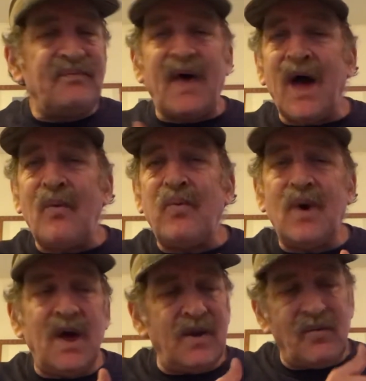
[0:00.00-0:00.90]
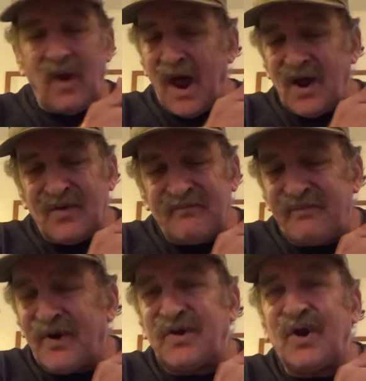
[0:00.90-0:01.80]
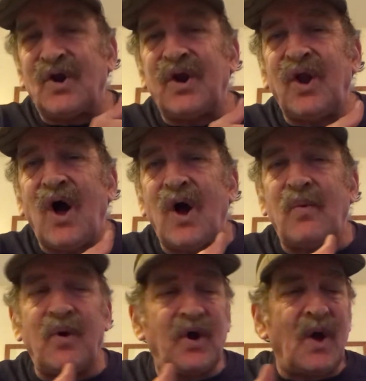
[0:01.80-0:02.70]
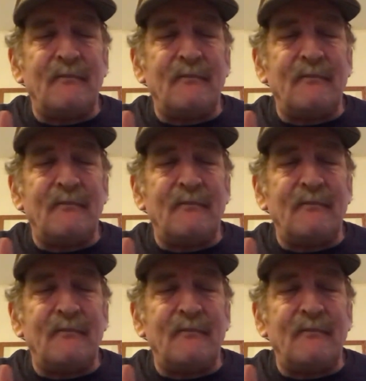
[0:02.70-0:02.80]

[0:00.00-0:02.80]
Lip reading: that went like frickin' clockwork,